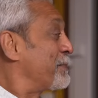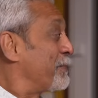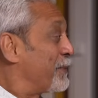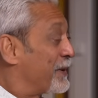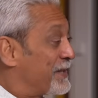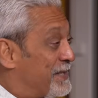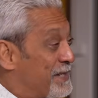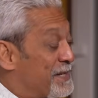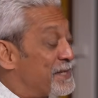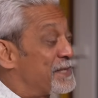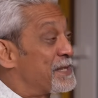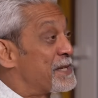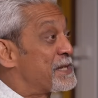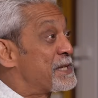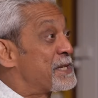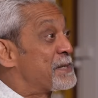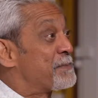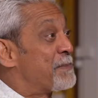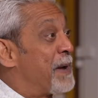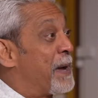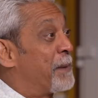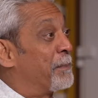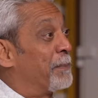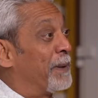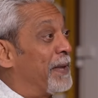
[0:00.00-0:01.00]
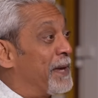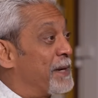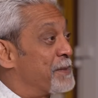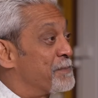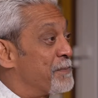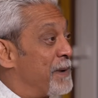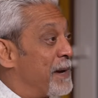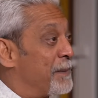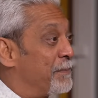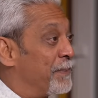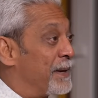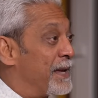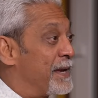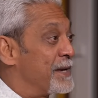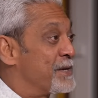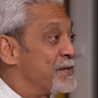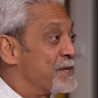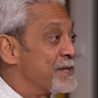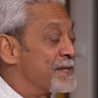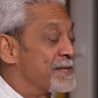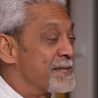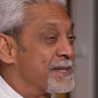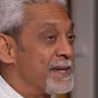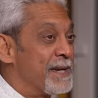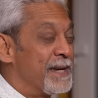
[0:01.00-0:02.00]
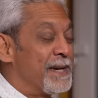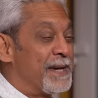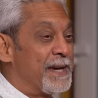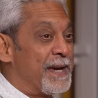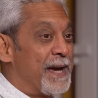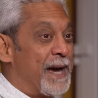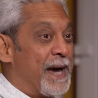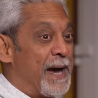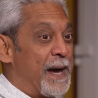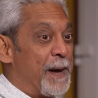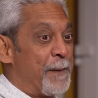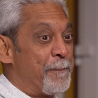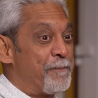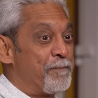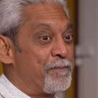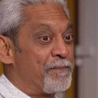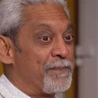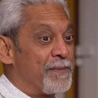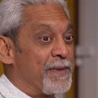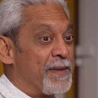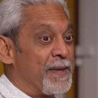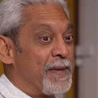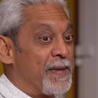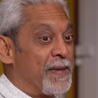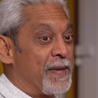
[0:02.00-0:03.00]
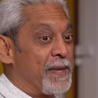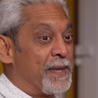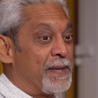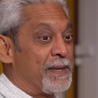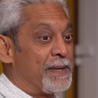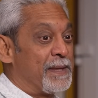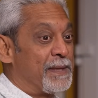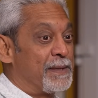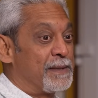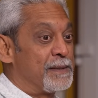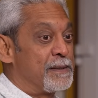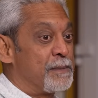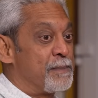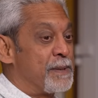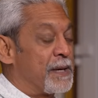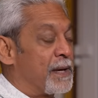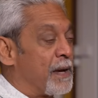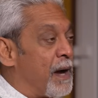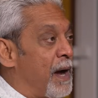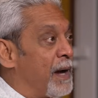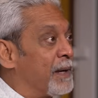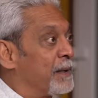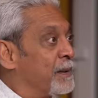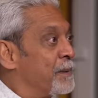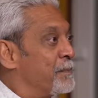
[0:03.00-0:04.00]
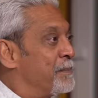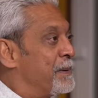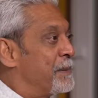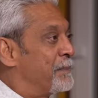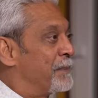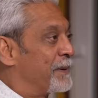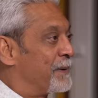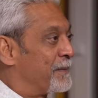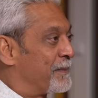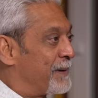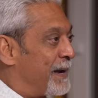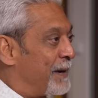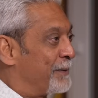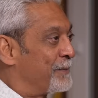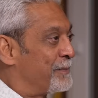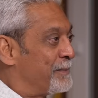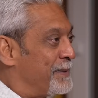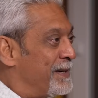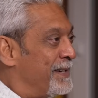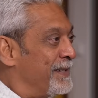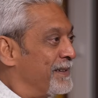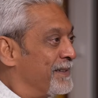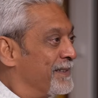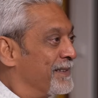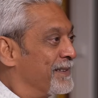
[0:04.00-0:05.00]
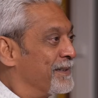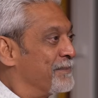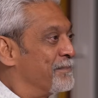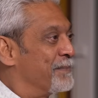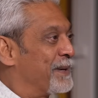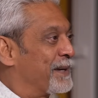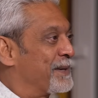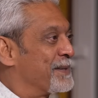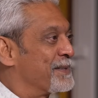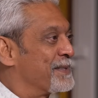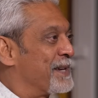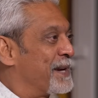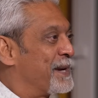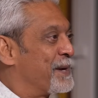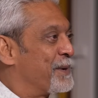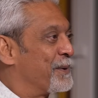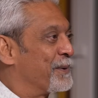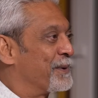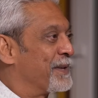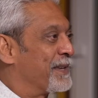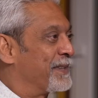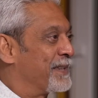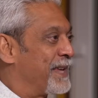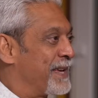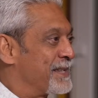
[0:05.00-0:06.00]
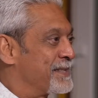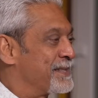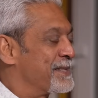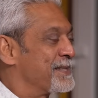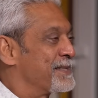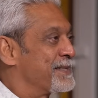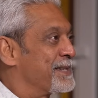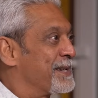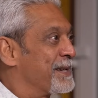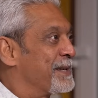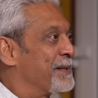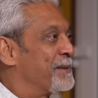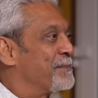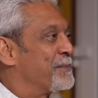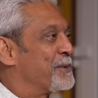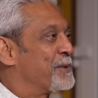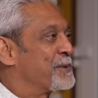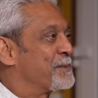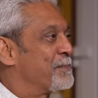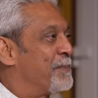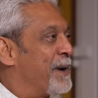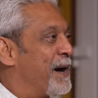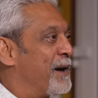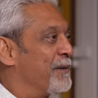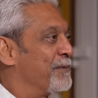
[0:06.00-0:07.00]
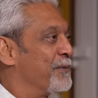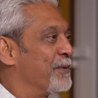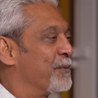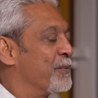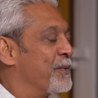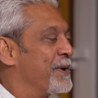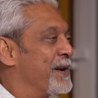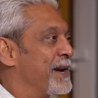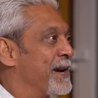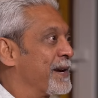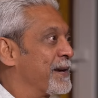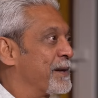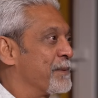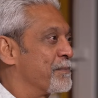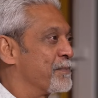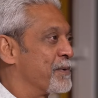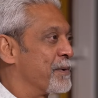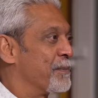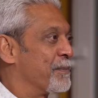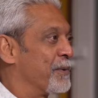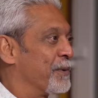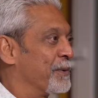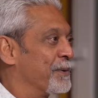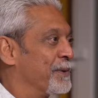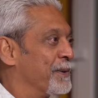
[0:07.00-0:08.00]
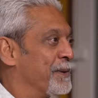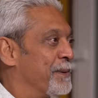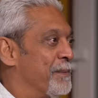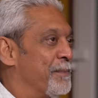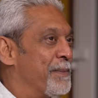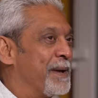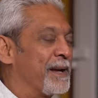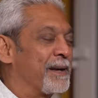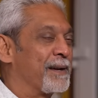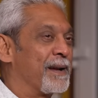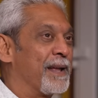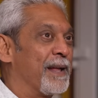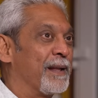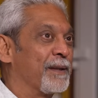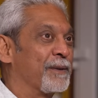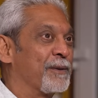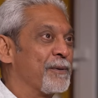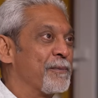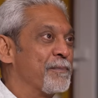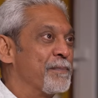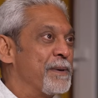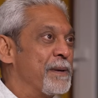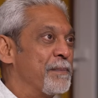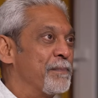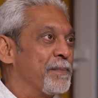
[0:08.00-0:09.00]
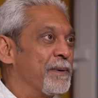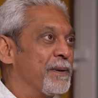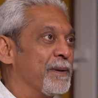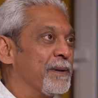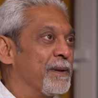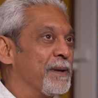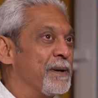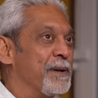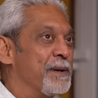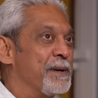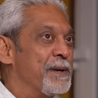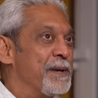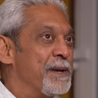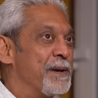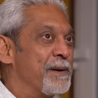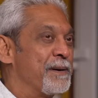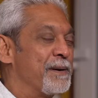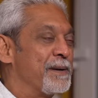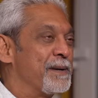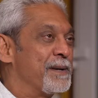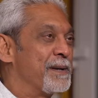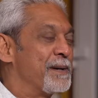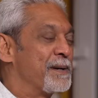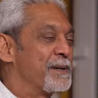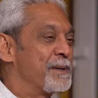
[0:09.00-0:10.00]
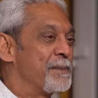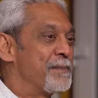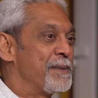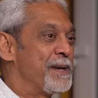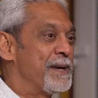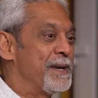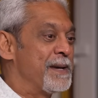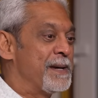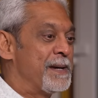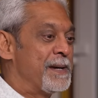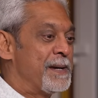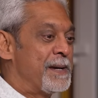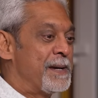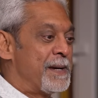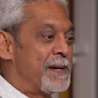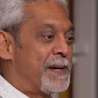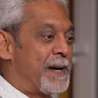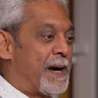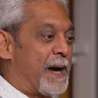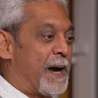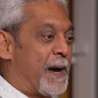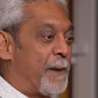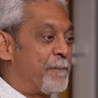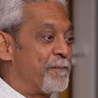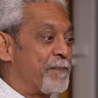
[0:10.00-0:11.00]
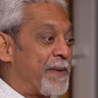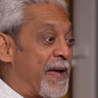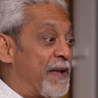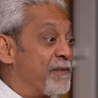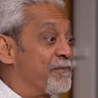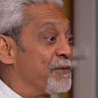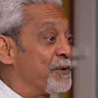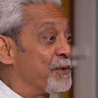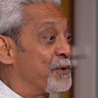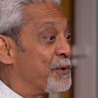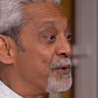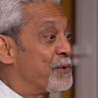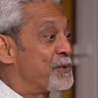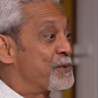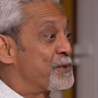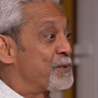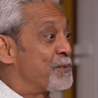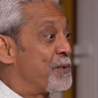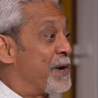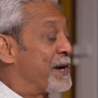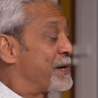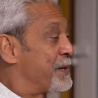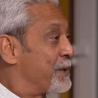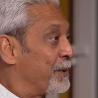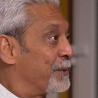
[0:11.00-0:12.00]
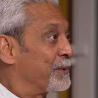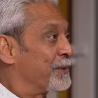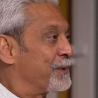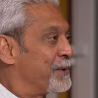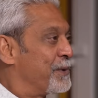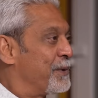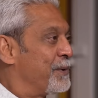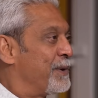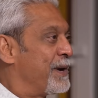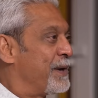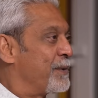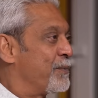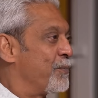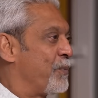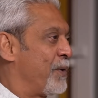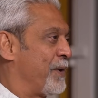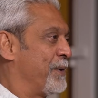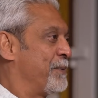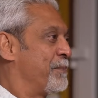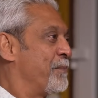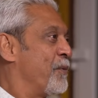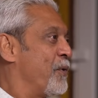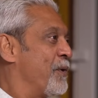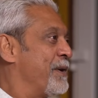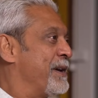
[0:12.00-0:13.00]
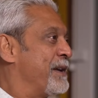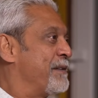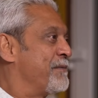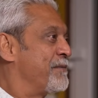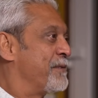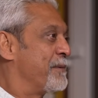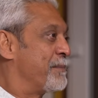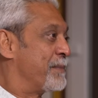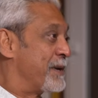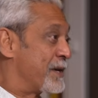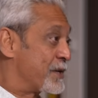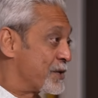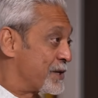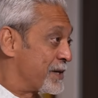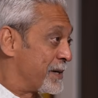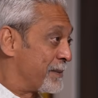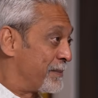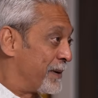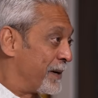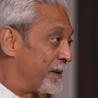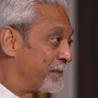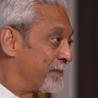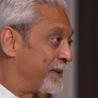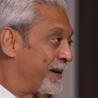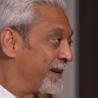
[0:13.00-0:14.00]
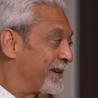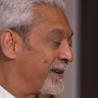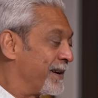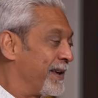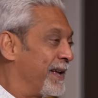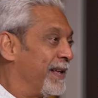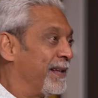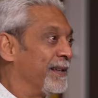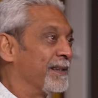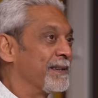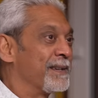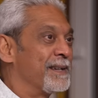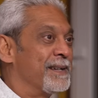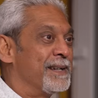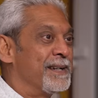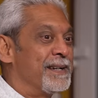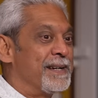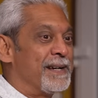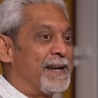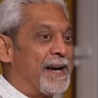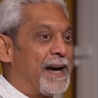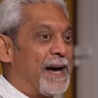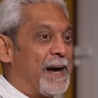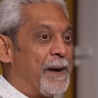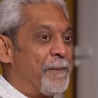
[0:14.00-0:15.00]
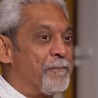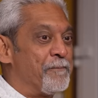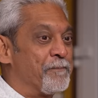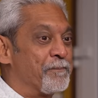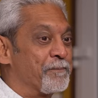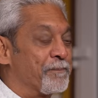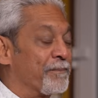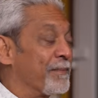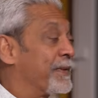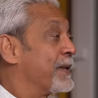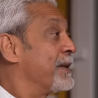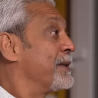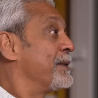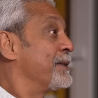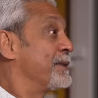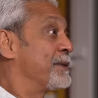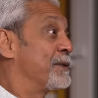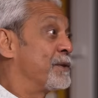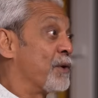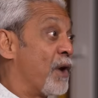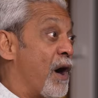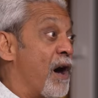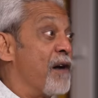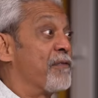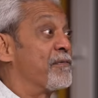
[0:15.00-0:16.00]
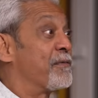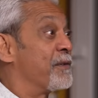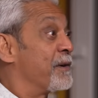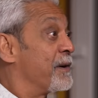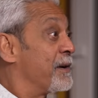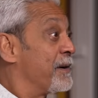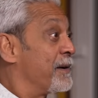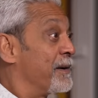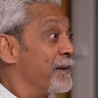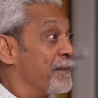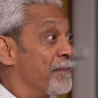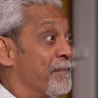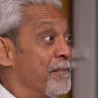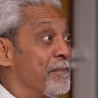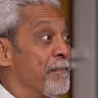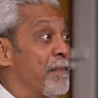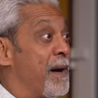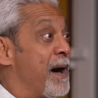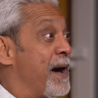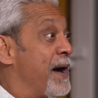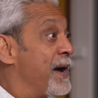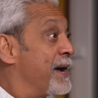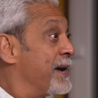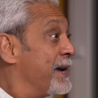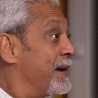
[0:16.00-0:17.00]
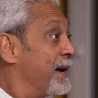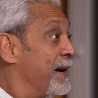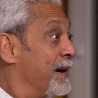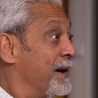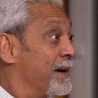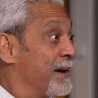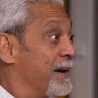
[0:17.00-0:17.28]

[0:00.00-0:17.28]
But this is my pledge. My pledge is to be kind to people around me, because I know that that's the single most powerful way I can promote the mental health of people near and dear to me. And for those who I don't know and want more information about mental health, to offer my